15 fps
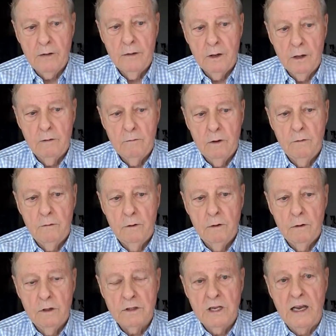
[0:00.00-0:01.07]
I think it,
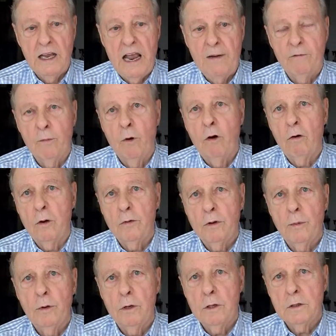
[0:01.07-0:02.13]
because they came from all over
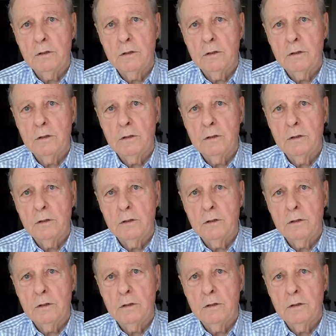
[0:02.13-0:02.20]
the place.